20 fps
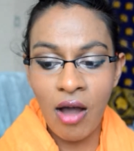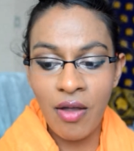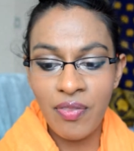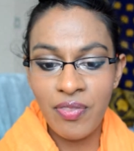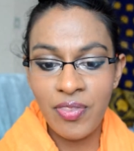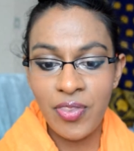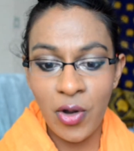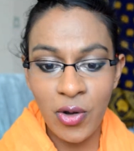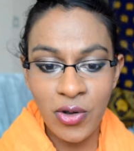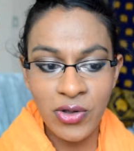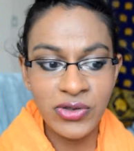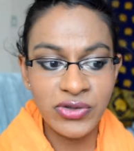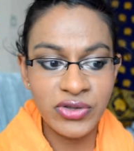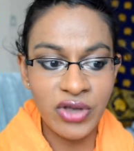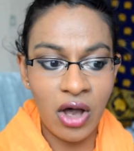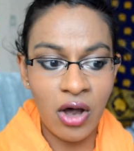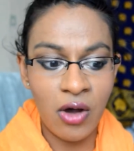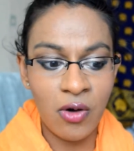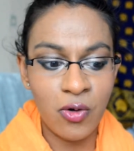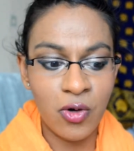those
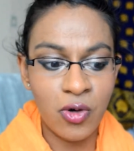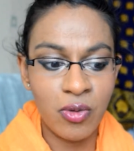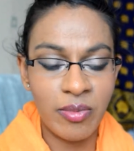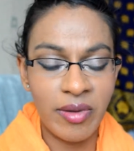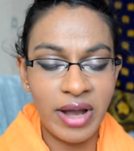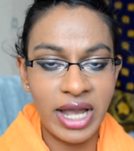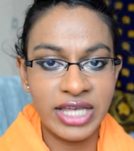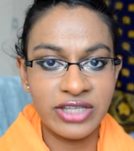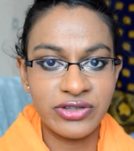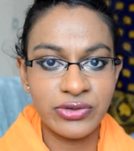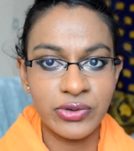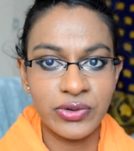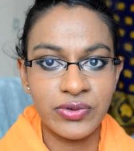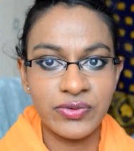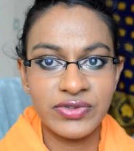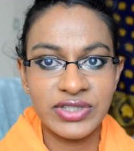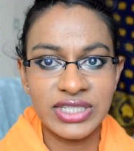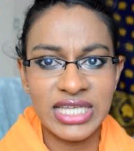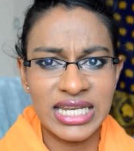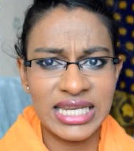are all my sort of
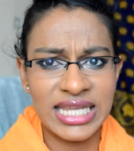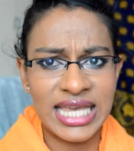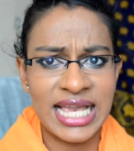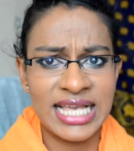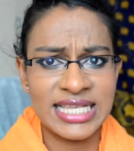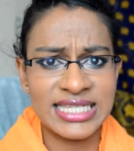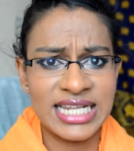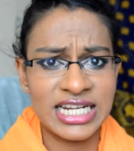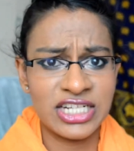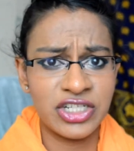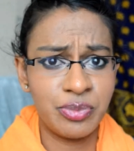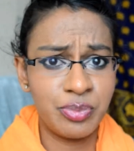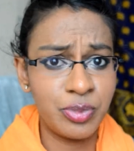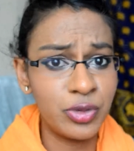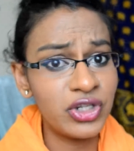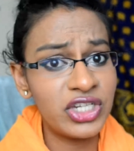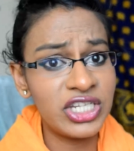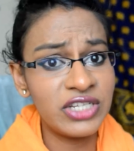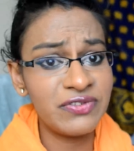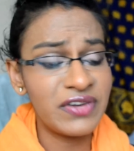skincare /
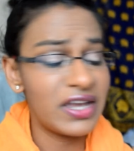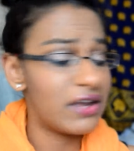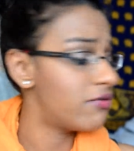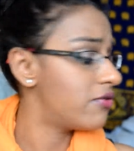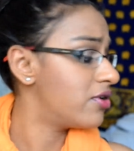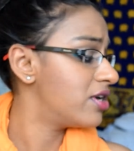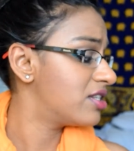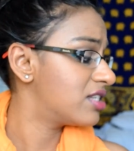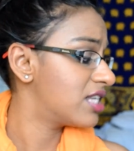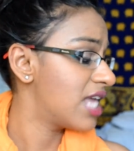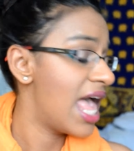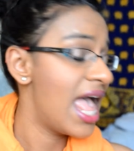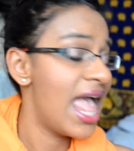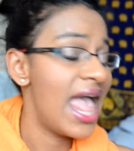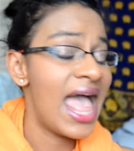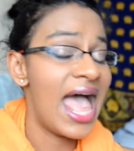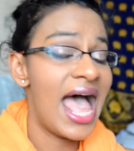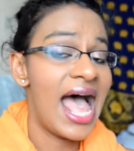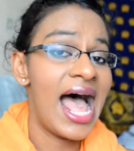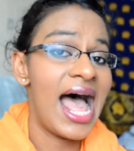beauty favourites,
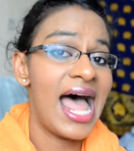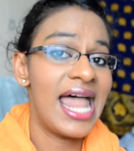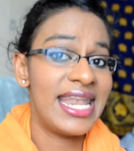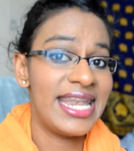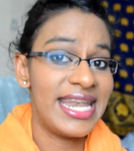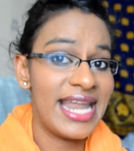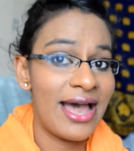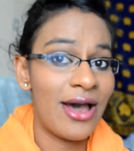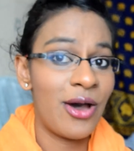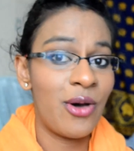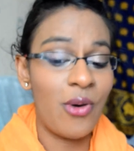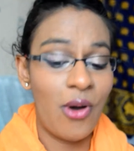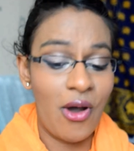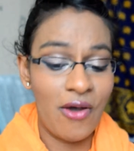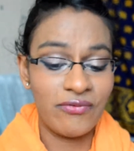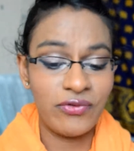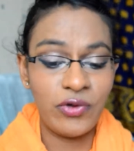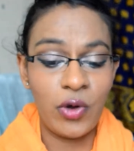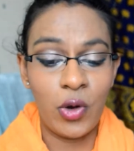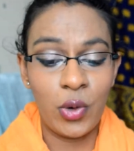and now
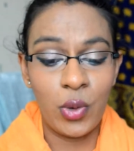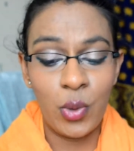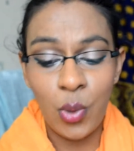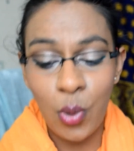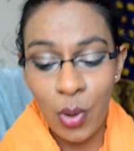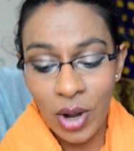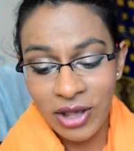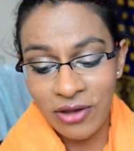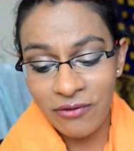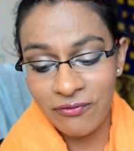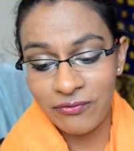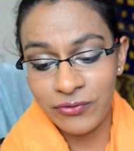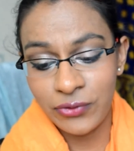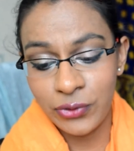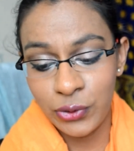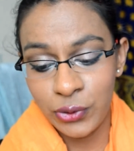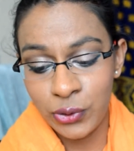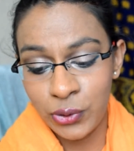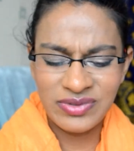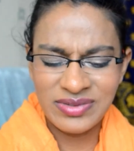I've got quite a
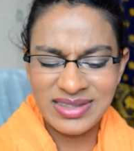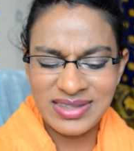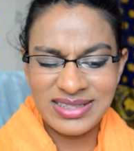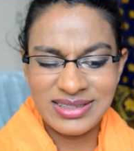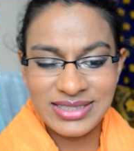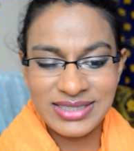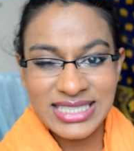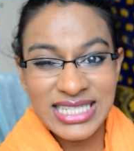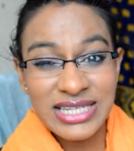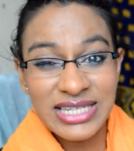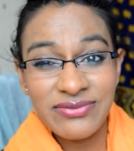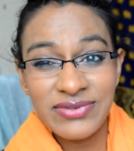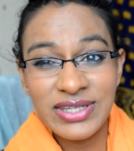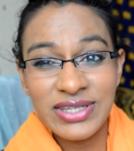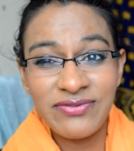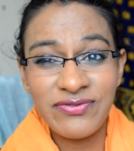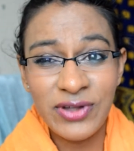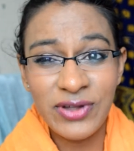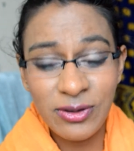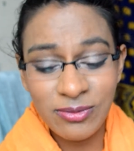few
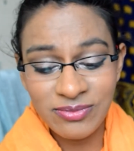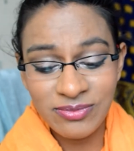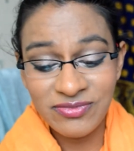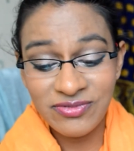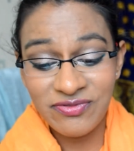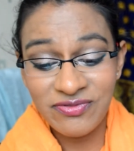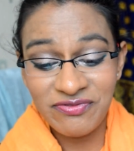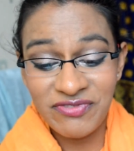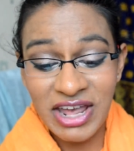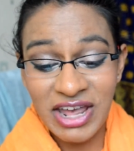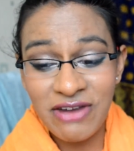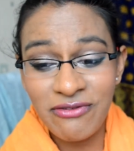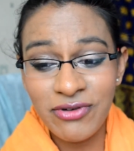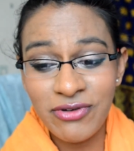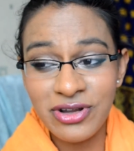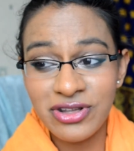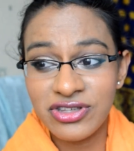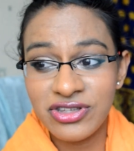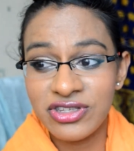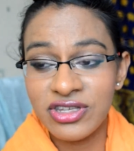TV film
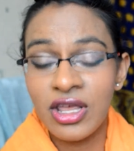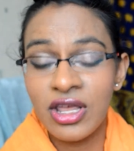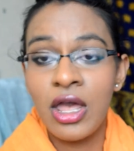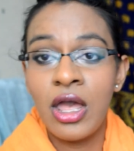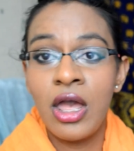favourites.